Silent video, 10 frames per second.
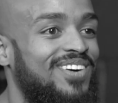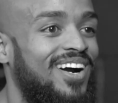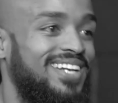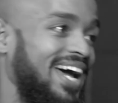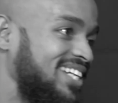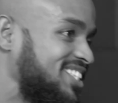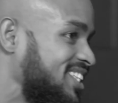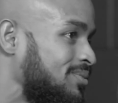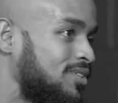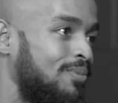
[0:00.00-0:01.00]

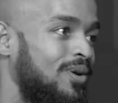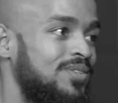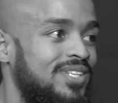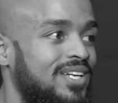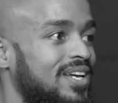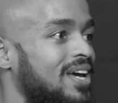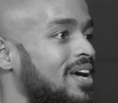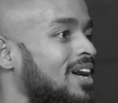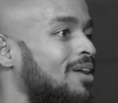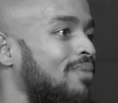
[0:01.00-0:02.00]
Kardashian was posting
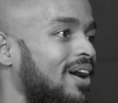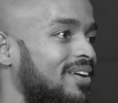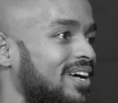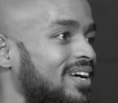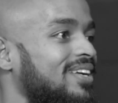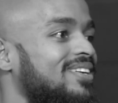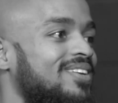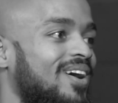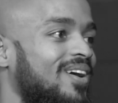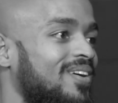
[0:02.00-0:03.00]
about it, you
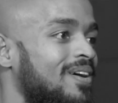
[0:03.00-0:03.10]
know.